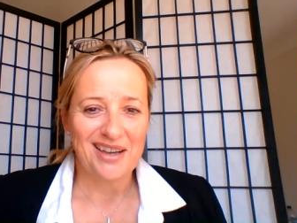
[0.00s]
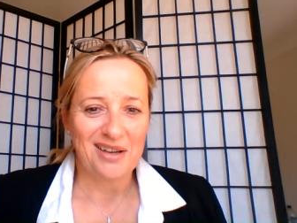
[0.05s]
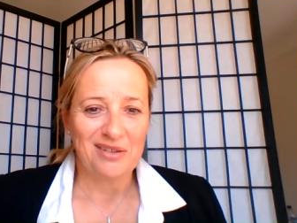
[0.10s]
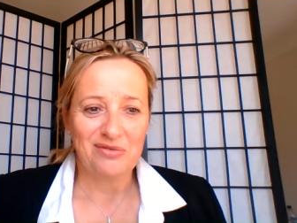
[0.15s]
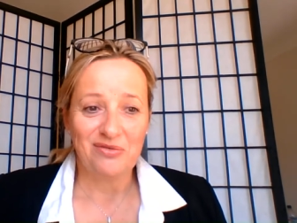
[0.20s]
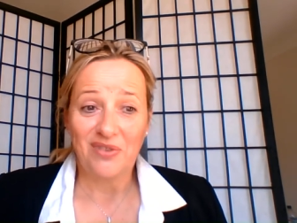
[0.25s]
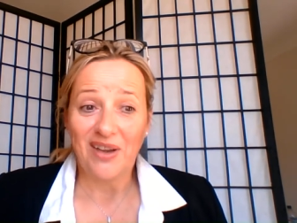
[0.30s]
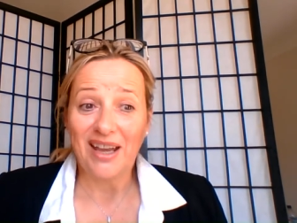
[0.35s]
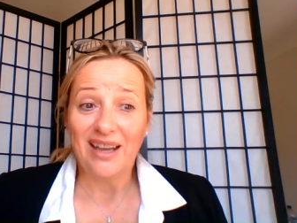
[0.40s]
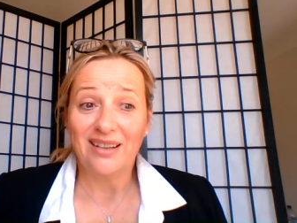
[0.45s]

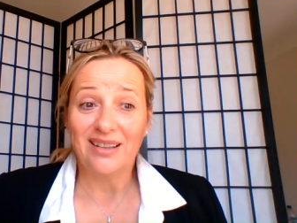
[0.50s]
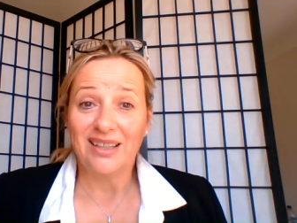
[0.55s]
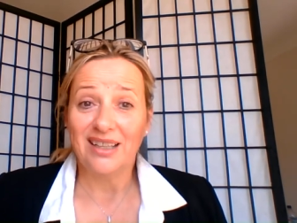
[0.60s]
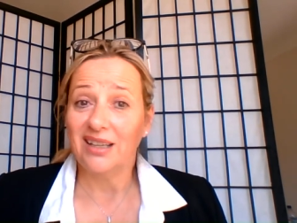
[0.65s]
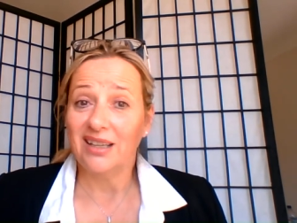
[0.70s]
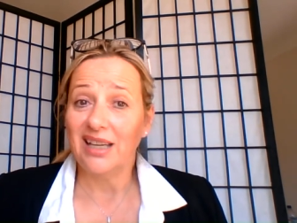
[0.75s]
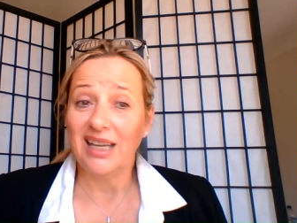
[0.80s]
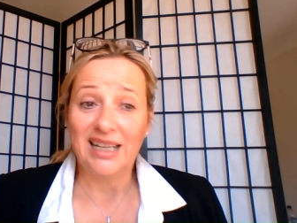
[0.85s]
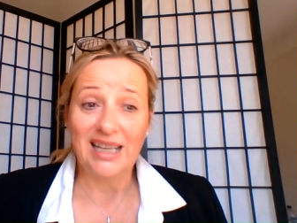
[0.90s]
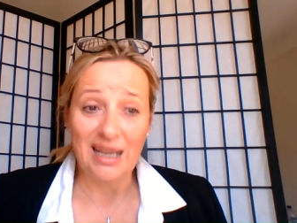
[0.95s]

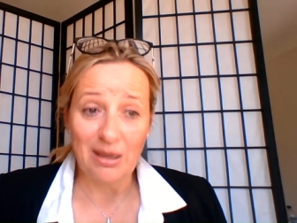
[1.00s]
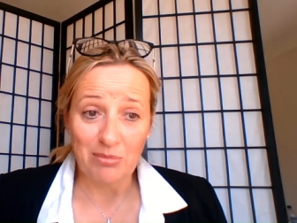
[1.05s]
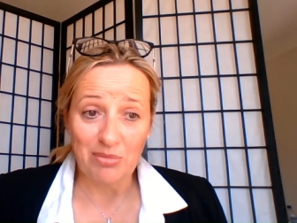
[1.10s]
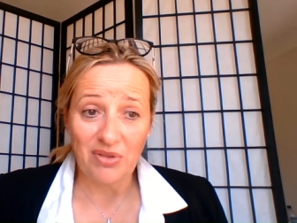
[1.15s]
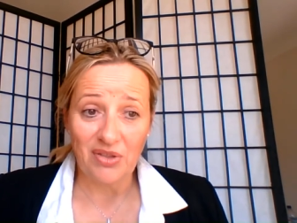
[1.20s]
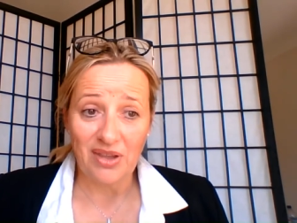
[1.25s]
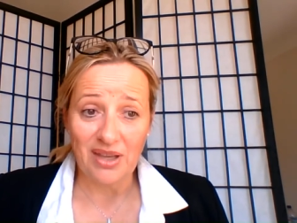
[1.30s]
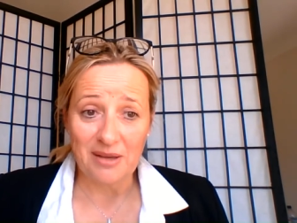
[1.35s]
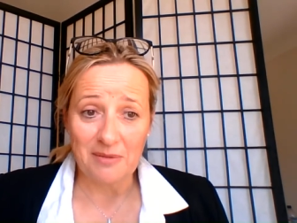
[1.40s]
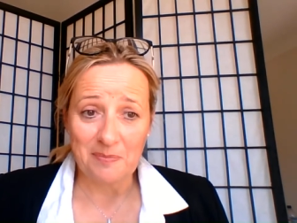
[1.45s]
failure, and
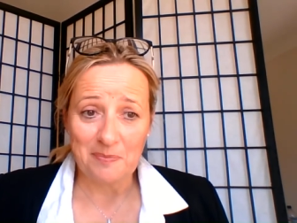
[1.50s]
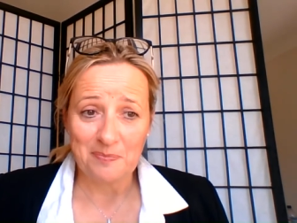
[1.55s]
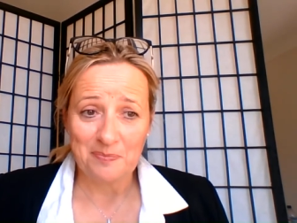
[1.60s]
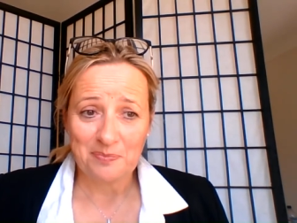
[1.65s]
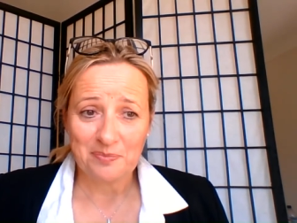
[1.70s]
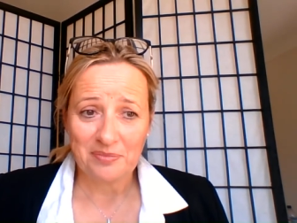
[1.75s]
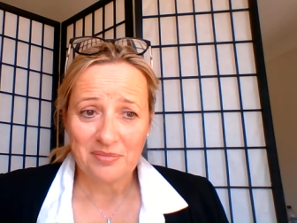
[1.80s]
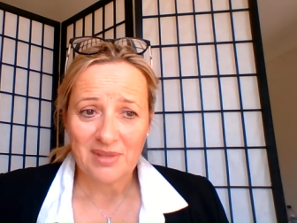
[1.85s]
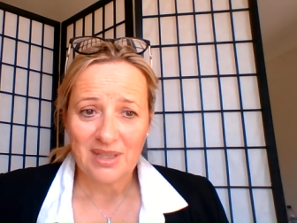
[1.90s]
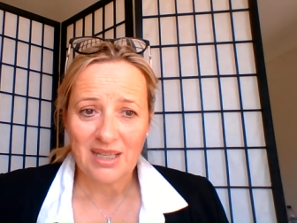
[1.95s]
empathy.
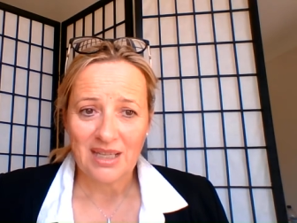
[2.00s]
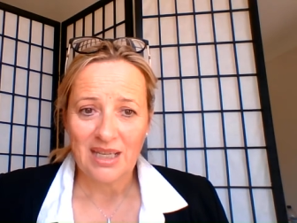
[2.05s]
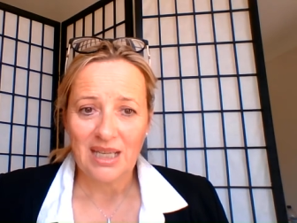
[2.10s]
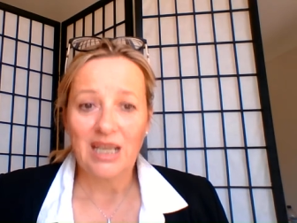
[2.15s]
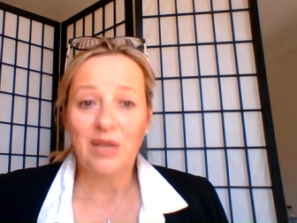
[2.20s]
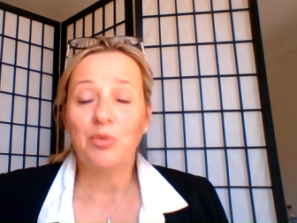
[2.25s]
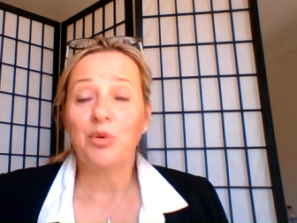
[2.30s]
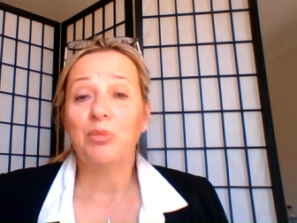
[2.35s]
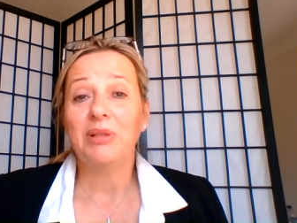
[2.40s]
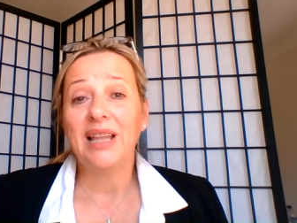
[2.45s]
It
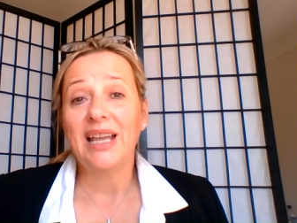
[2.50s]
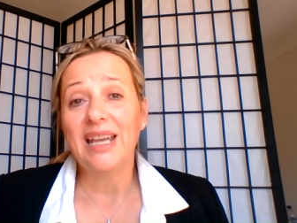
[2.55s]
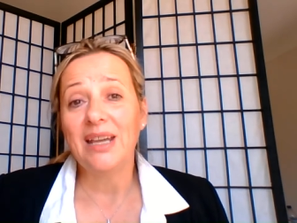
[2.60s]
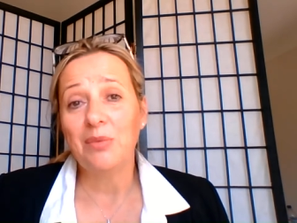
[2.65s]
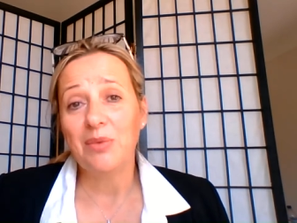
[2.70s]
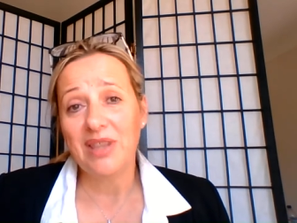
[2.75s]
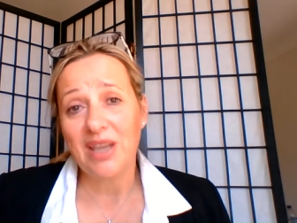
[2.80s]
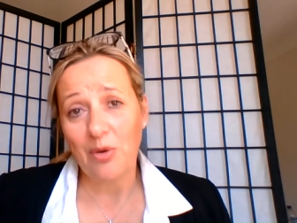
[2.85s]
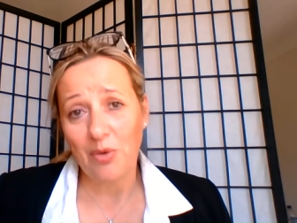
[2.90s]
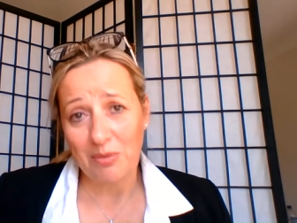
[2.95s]
will play
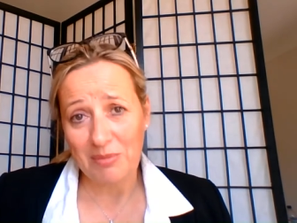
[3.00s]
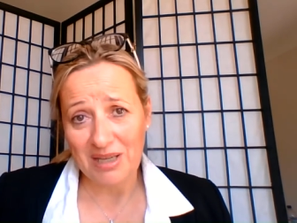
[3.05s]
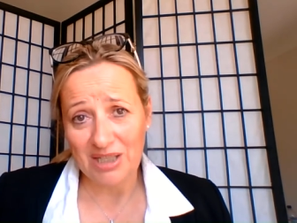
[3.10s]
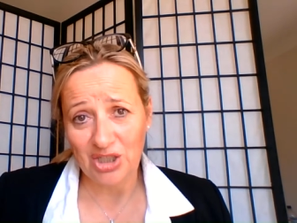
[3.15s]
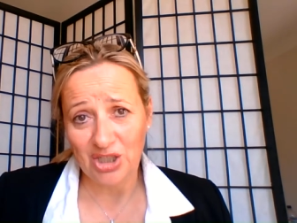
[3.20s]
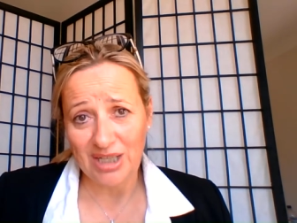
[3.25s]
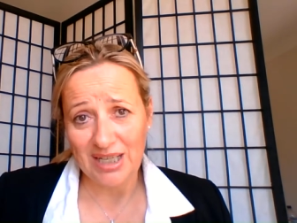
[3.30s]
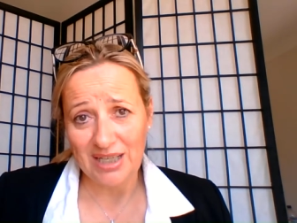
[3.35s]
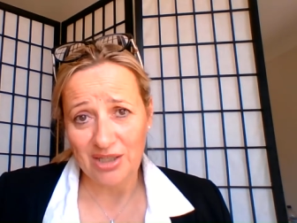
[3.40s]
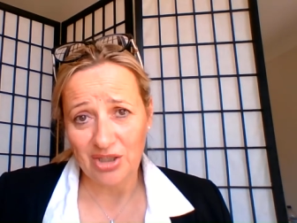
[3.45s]
with our
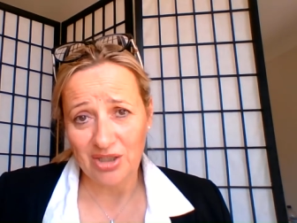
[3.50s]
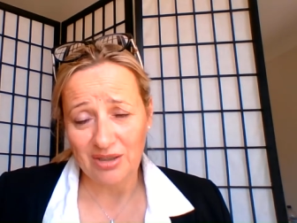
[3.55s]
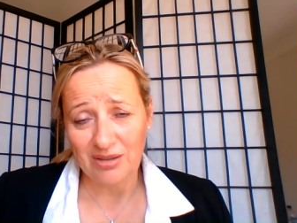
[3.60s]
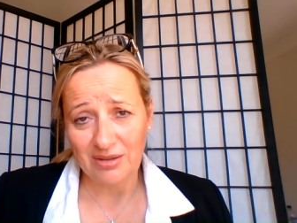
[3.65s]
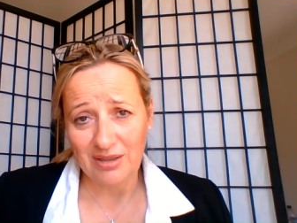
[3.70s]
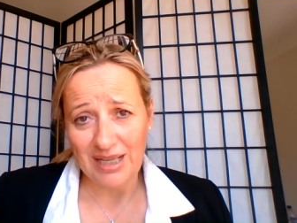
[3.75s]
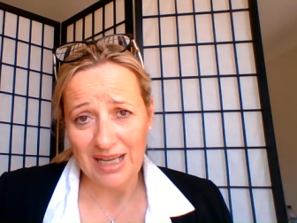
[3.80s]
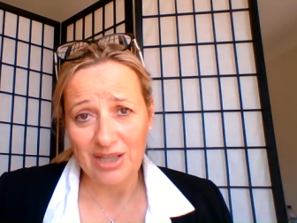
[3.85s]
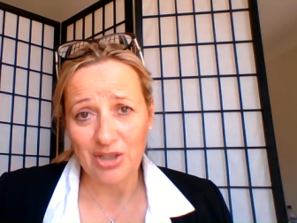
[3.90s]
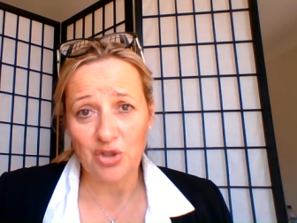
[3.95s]
imagination
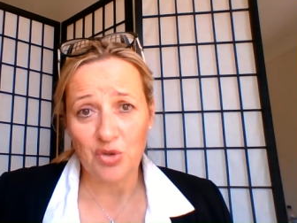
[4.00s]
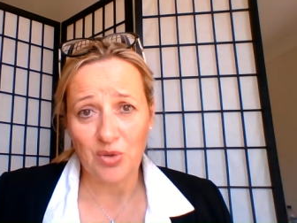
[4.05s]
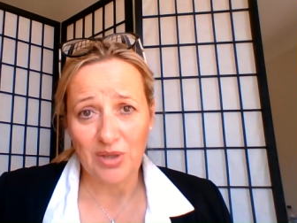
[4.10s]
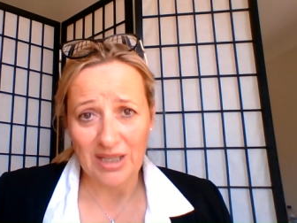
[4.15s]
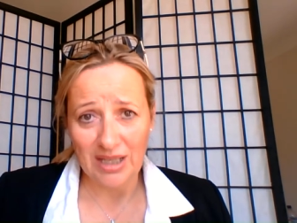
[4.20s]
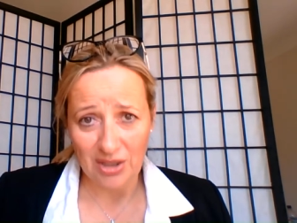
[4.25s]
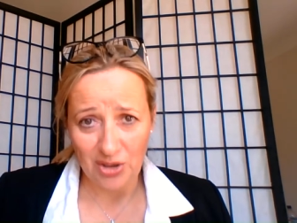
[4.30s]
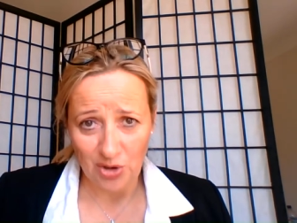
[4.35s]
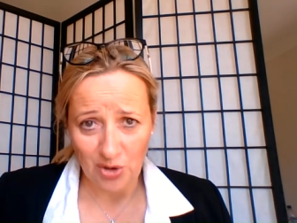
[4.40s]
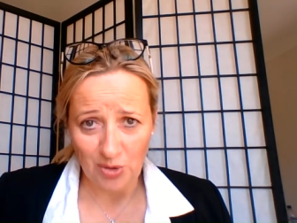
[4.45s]
and
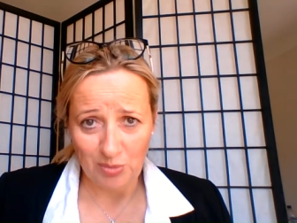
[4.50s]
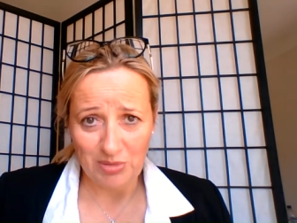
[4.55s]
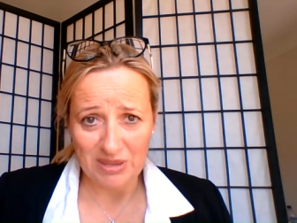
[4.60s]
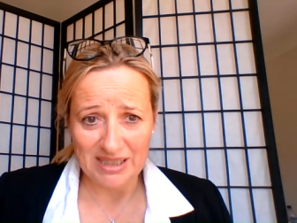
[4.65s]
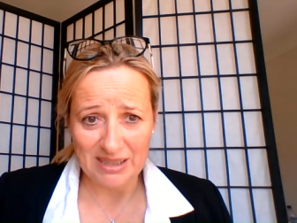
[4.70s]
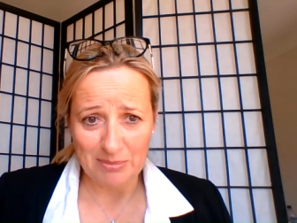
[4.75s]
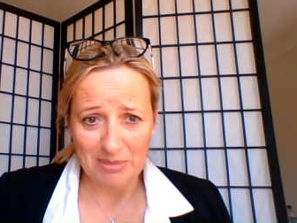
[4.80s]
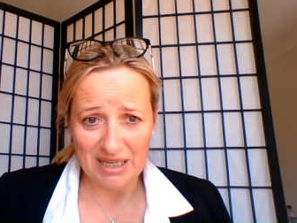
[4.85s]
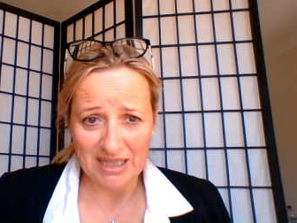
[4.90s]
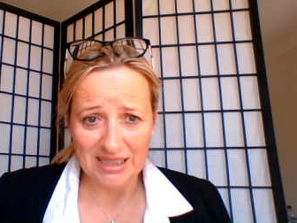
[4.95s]
trigger new
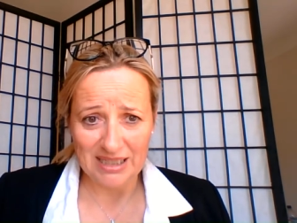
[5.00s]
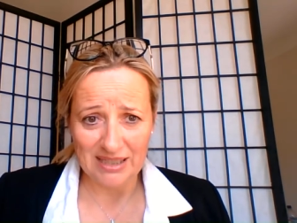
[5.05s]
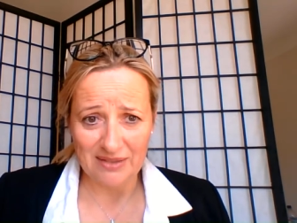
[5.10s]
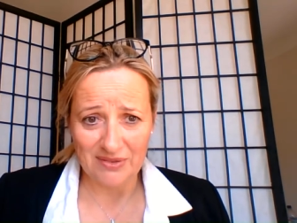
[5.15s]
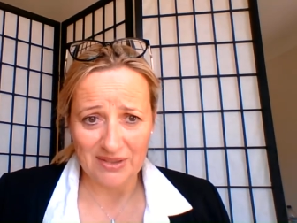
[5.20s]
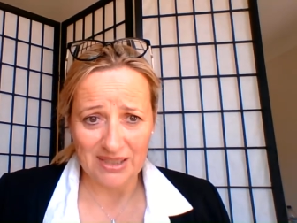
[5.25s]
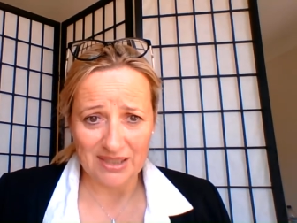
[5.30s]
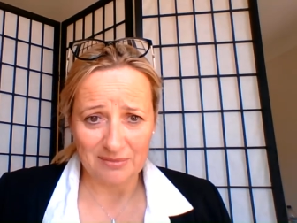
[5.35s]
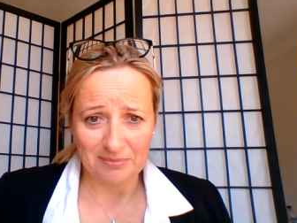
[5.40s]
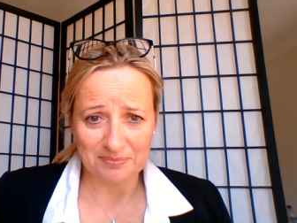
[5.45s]

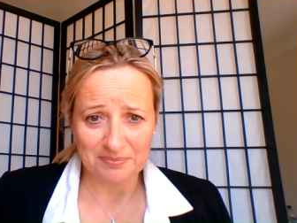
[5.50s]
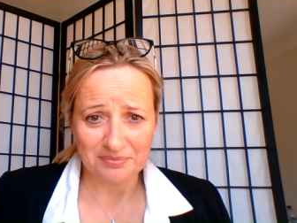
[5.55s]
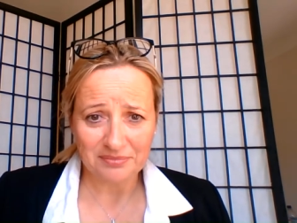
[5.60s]
perspectives.